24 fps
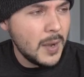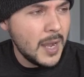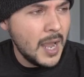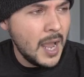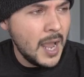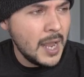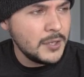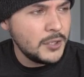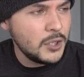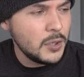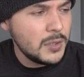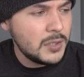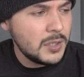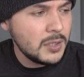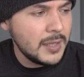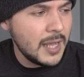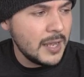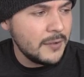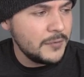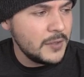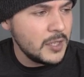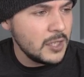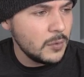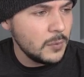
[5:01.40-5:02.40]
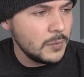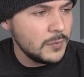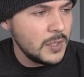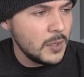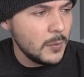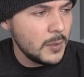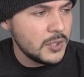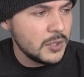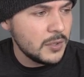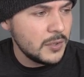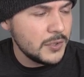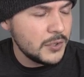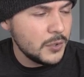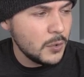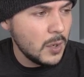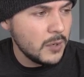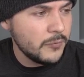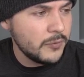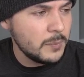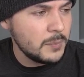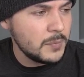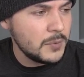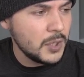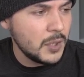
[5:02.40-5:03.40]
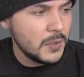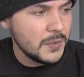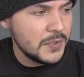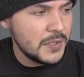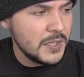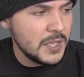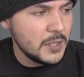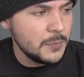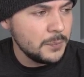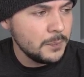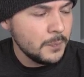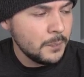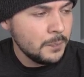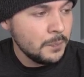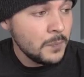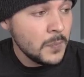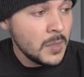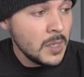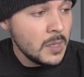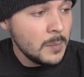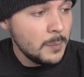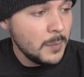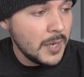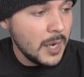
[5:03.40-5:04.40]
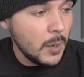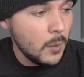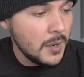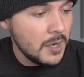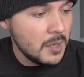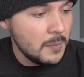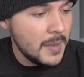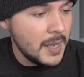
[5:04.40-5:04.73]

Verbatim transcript: I do still have the original story from Tulsi, but I want to